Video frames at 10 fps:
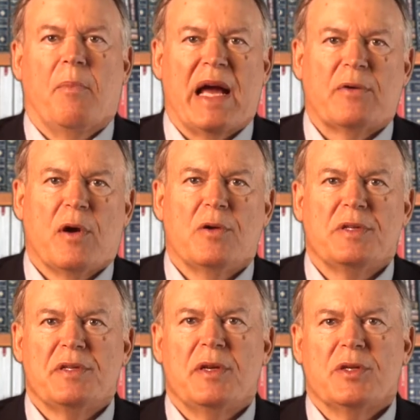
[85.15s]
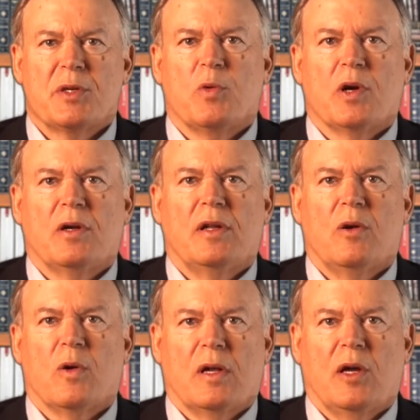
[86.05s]
Micros,
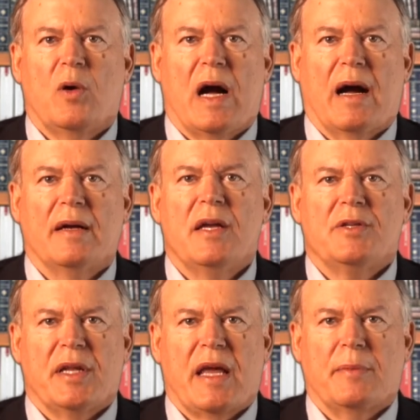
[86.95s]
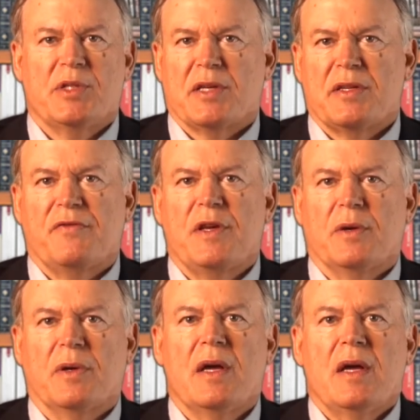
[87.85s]
Squirrel, or Aloha, to name just a
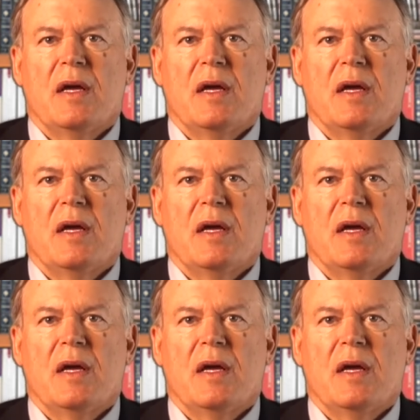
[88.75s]
few.